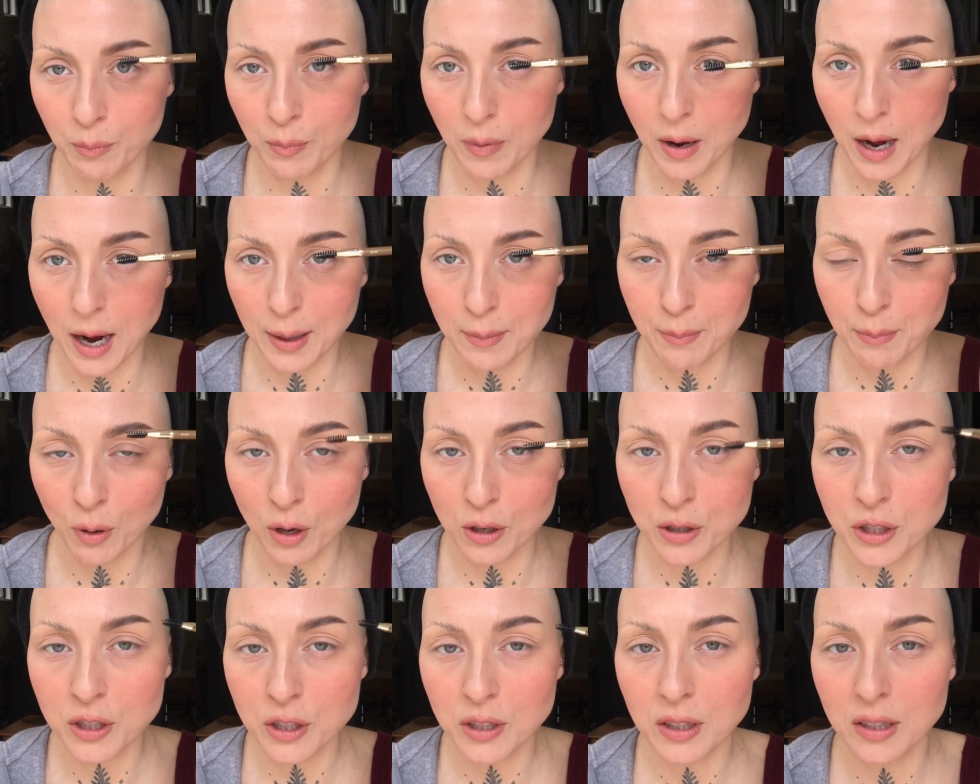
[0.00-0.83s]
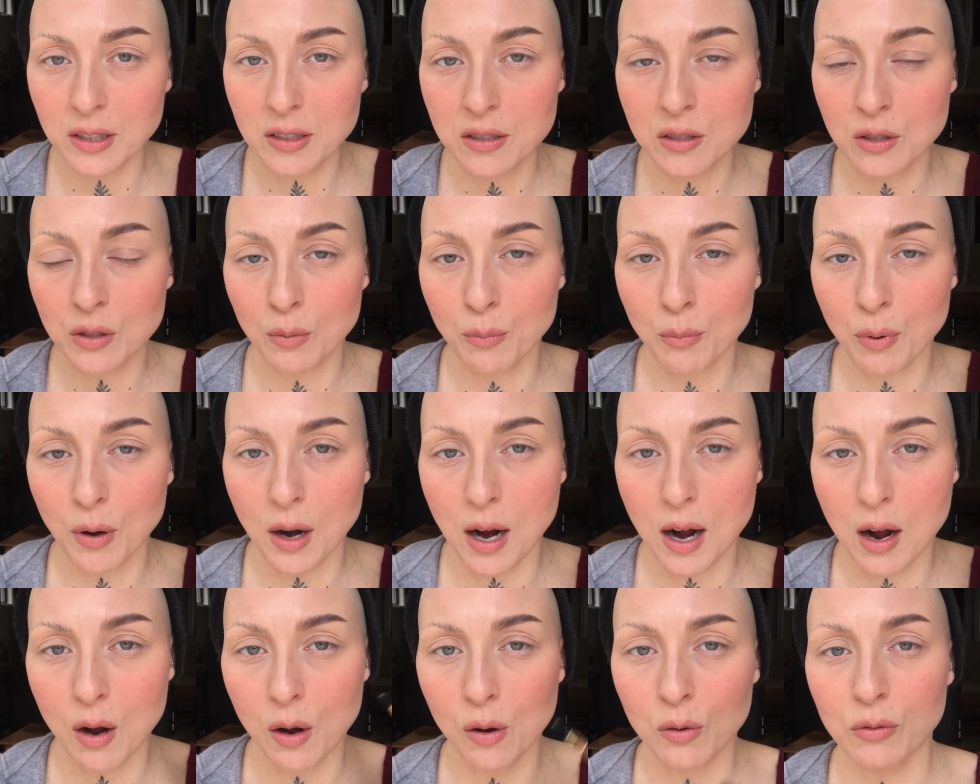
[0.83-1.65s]
I brush it into the
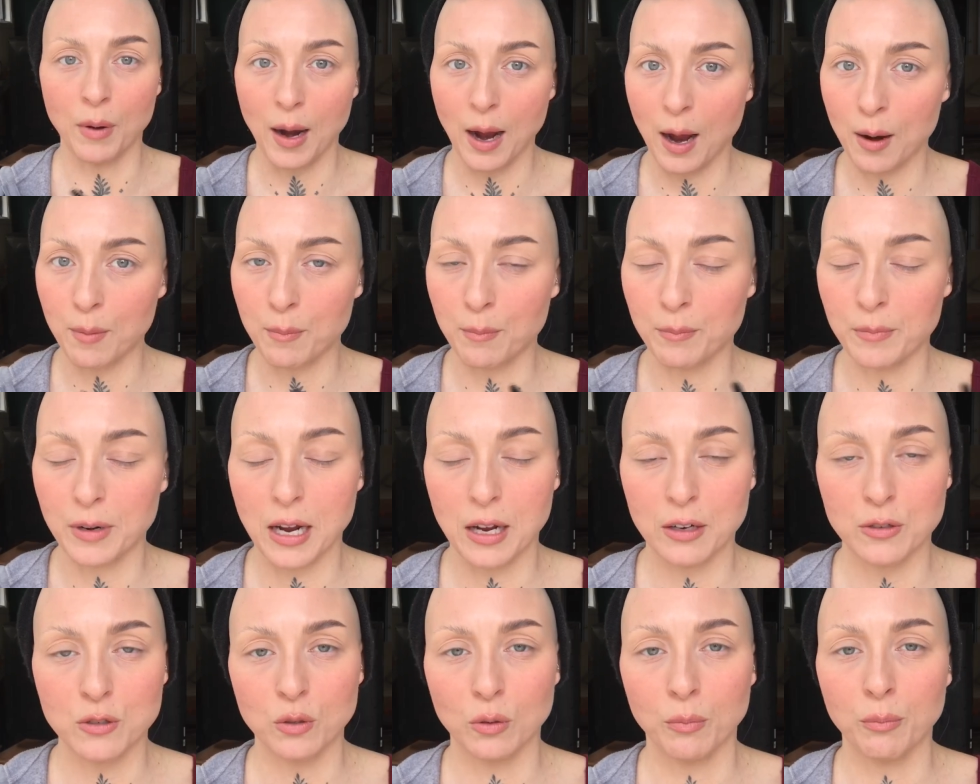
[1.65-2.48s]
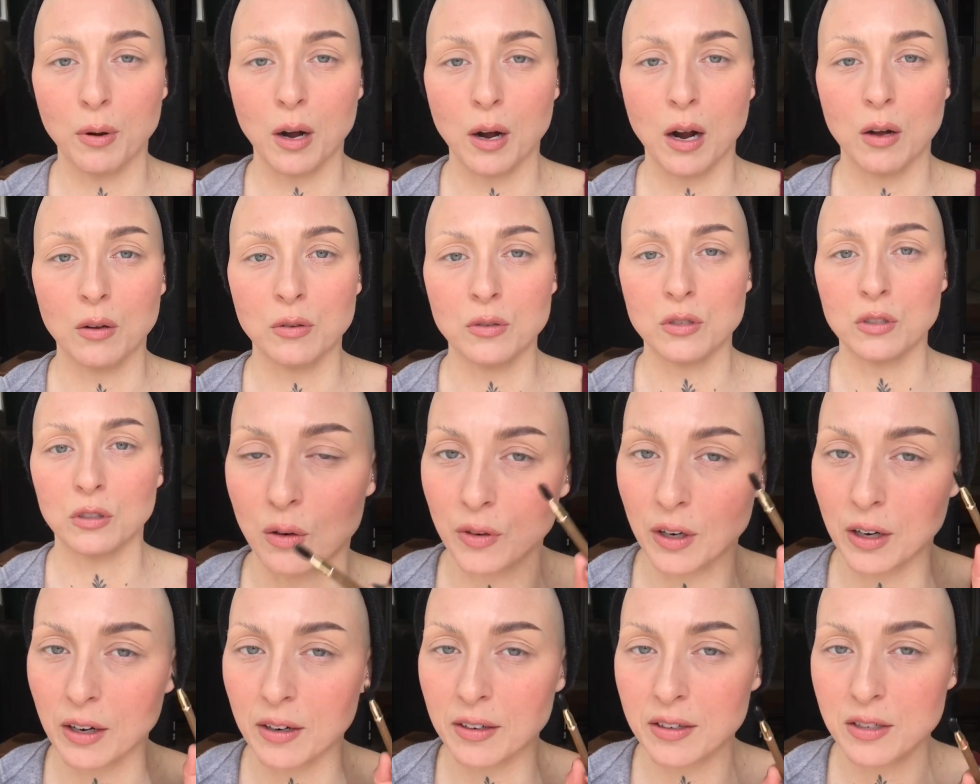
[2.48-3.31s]
brow. My natural brows, they're
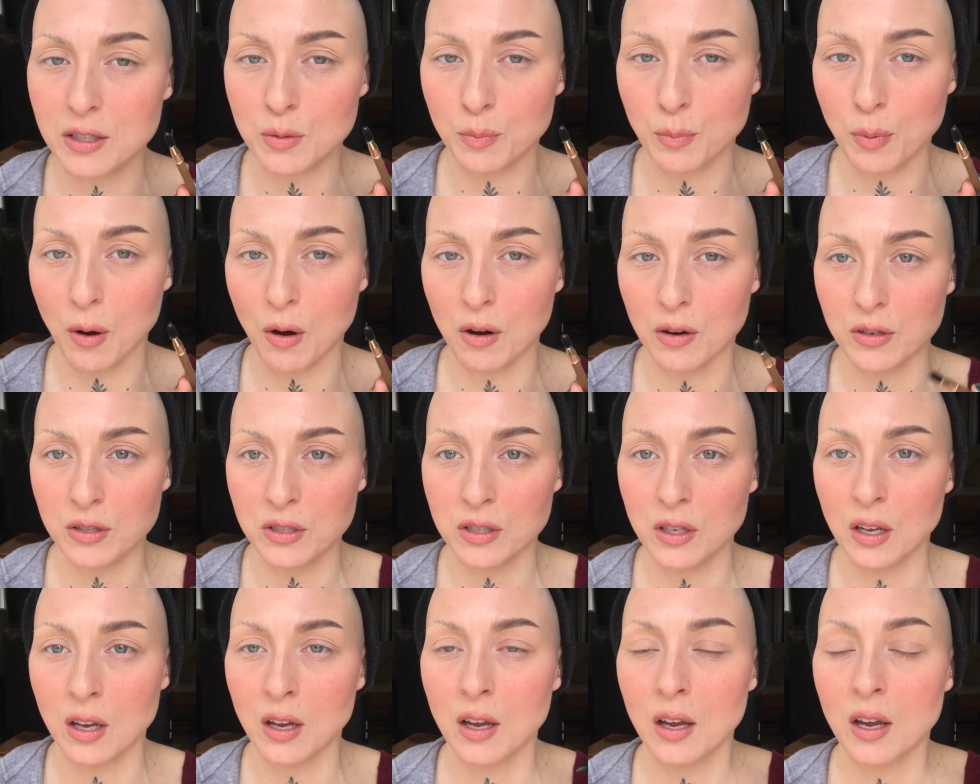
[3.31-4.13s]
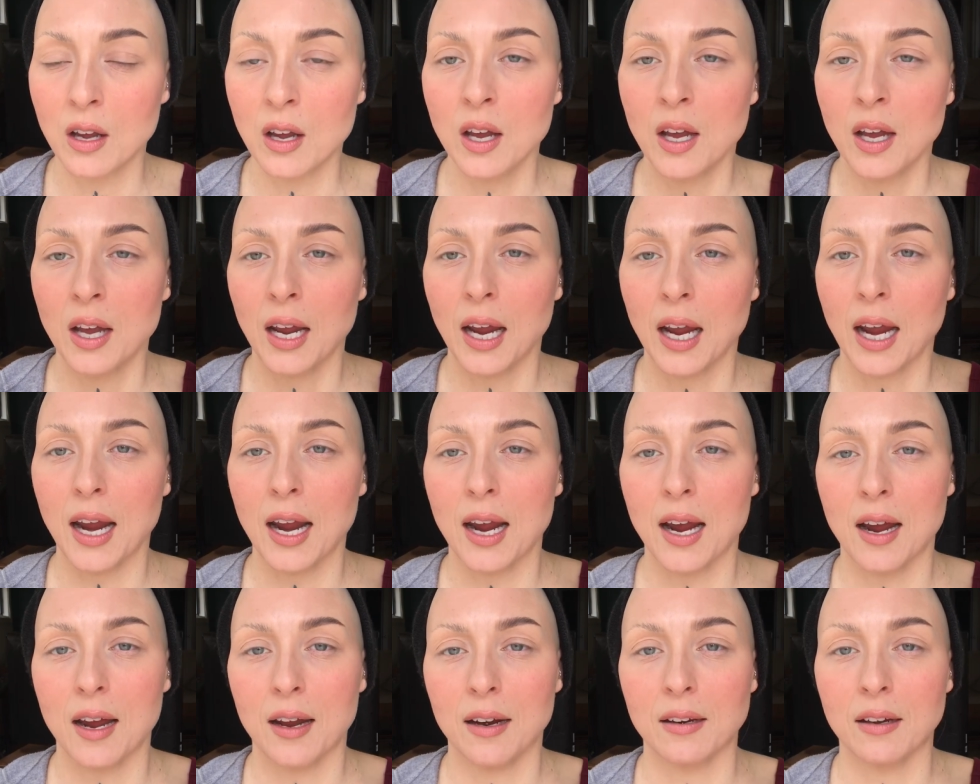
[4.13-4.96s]
very sparse,
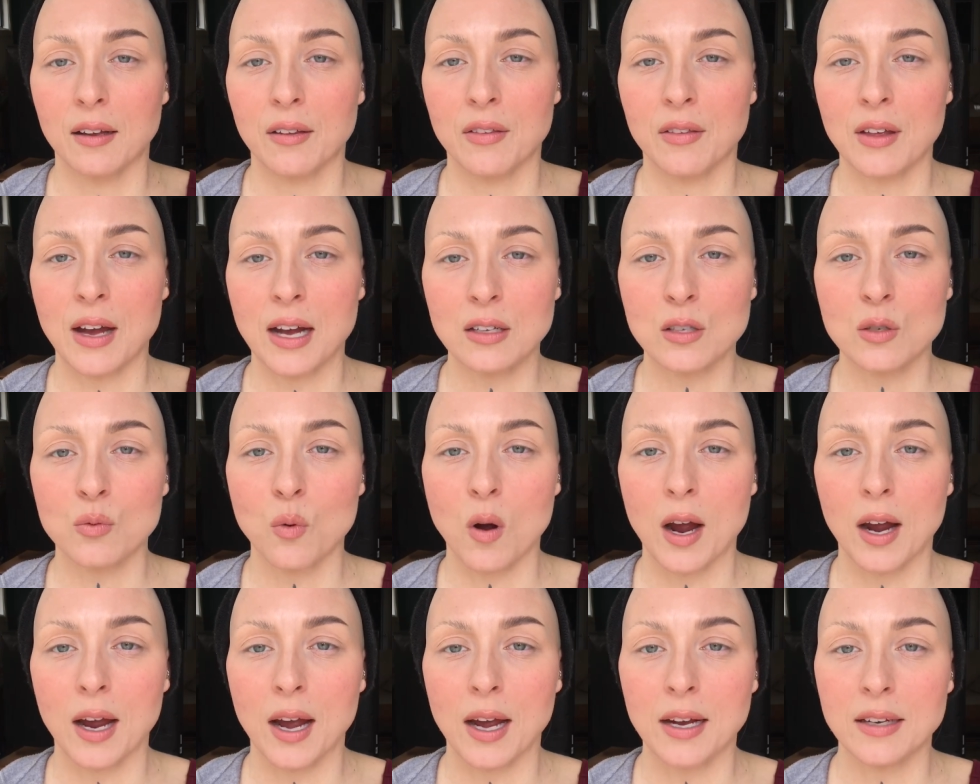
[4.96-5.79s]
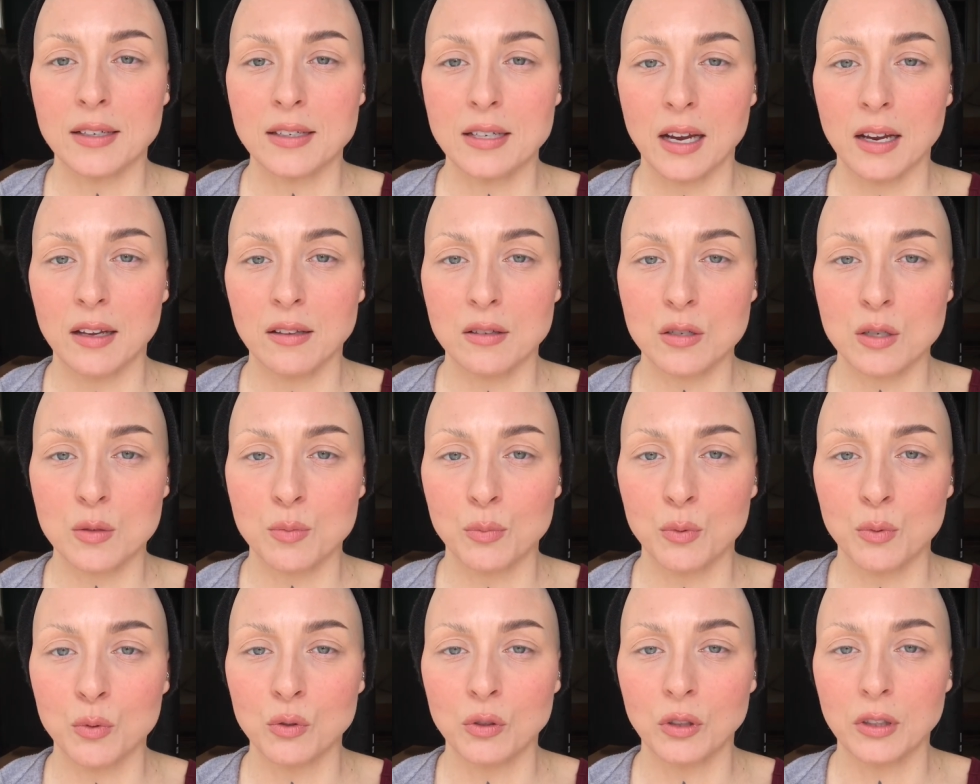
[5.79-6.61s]
and that's why I take the
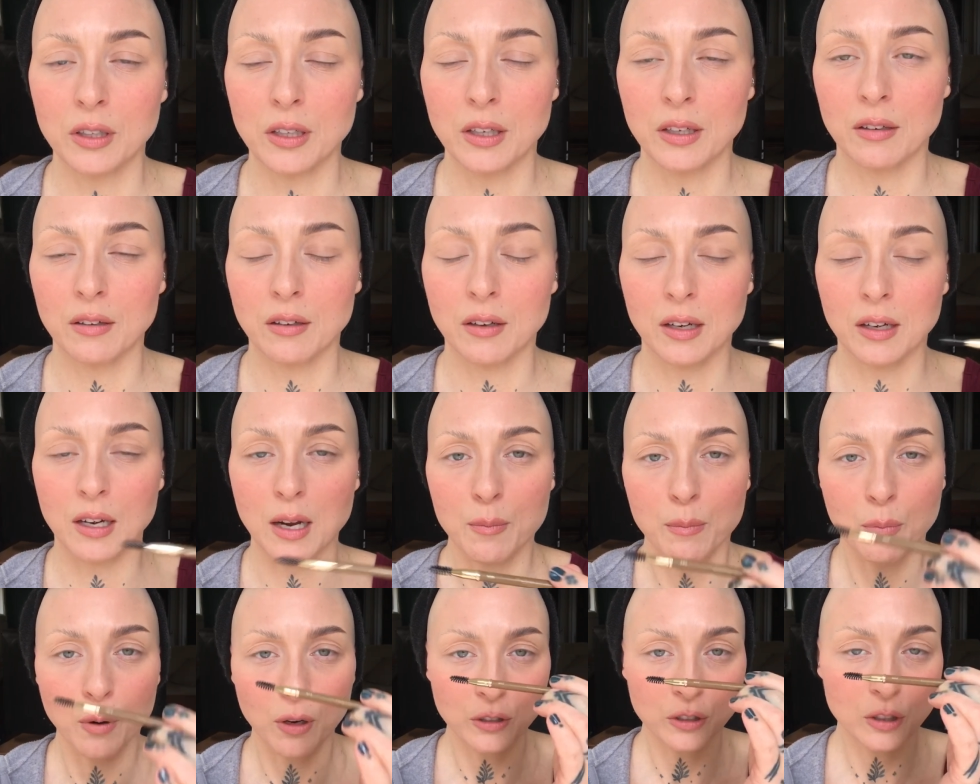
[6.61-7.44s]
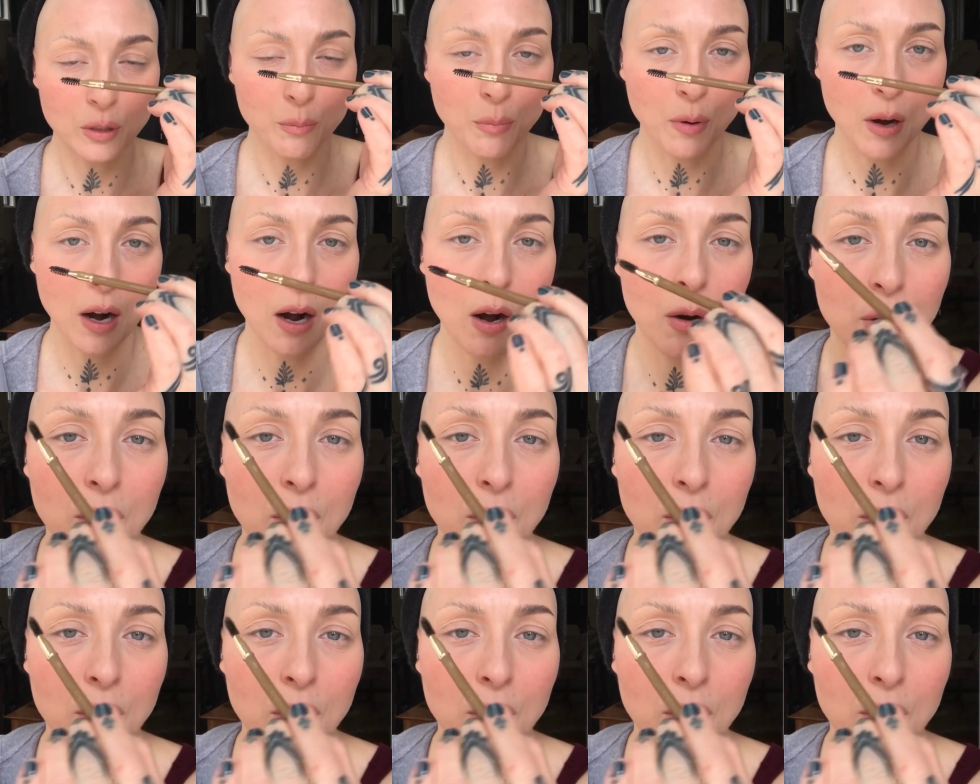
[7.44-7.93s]
spoolie and I brush the brow